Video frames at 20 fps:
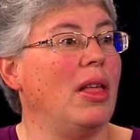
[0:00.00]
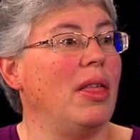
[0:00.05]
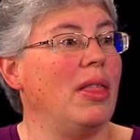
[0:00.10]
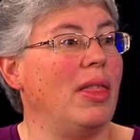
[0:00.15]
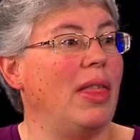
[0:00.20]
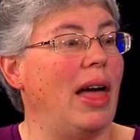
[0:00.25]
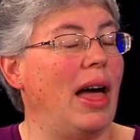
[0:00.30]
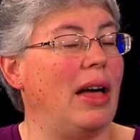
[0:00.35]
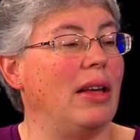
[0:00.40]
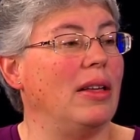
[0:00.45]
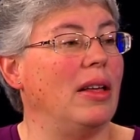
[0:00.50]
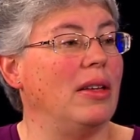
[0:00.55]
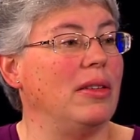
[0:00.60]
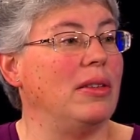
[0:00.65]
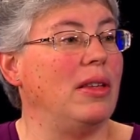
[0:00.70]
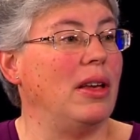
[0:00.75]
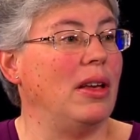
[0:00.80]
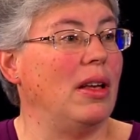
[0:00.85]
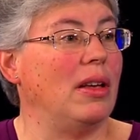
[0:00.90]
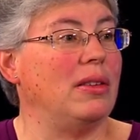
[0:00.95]
that
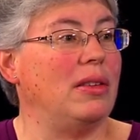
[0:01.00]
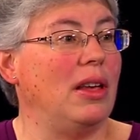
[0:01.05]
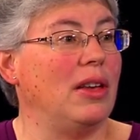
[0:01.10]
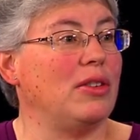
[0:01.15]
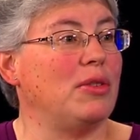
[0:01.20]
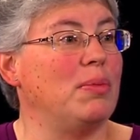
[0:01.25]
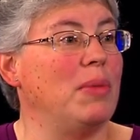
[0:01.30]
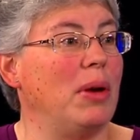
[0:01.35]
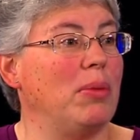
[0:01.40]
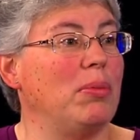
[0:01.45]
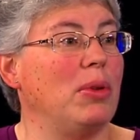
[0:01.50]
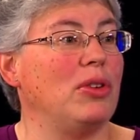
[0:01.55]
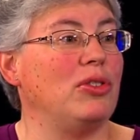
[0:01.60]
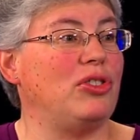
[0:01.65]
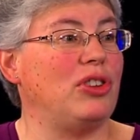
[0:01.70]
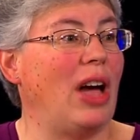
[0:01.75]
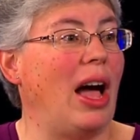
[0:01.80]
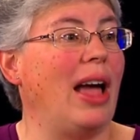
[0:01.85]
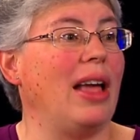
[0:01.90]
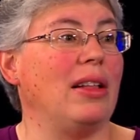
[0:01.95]
di- a dismembered
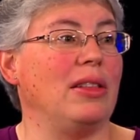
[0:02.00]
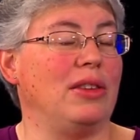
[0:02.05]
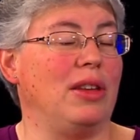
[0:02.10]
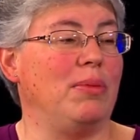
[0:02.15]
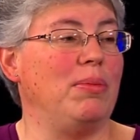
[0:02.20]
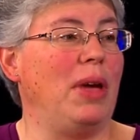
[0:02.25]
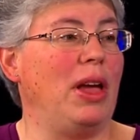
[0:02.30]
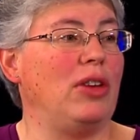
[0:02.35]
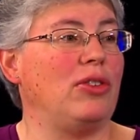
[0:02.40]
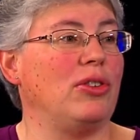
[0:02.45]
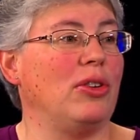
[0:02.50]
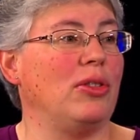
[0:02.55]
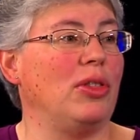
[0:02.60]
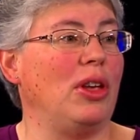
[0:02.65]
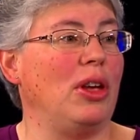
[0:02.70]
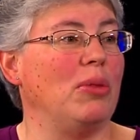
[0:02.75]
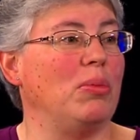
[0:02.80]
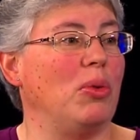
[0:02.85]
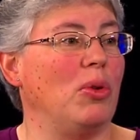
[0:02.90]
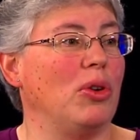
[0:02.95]
child to make sure the
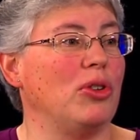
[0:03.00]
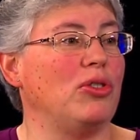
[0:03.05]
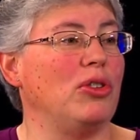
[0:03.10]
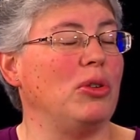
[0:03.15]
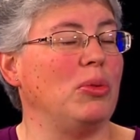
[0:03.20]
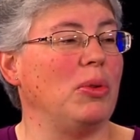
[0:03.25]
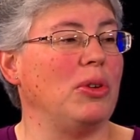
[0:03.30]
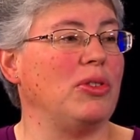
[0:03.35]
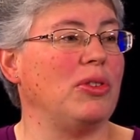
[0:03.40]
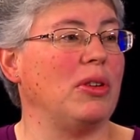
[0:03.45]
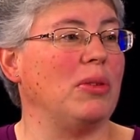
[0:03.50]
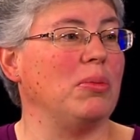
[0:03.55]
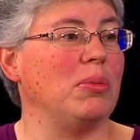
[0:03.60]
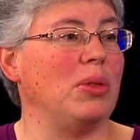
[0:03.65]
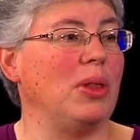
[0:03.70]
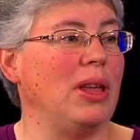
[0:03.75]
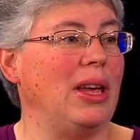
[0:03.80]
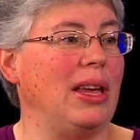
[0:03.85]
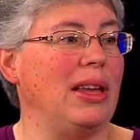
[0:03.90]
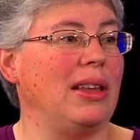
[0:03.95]
abortion was
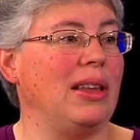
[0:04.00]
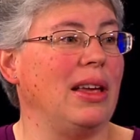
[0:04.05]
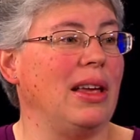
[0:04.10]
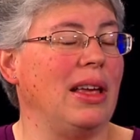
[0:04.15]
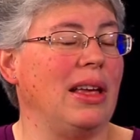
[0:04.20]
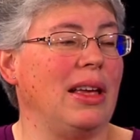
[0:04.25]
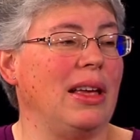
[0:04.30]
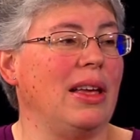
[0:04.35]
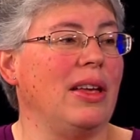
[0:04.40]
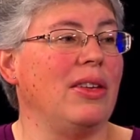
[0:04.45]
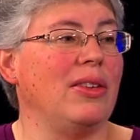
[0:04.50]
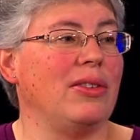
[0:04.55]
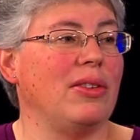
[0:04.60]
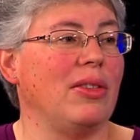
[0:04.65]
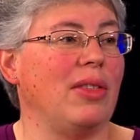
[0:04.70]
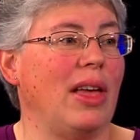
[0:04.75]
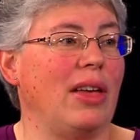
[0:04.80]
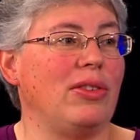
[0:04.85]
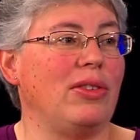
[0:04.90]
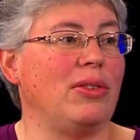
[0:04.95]
complete. So
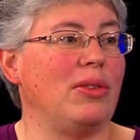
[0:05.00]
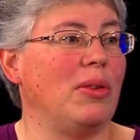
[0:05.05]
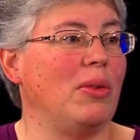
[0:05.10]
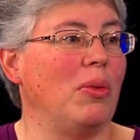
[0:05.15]
that's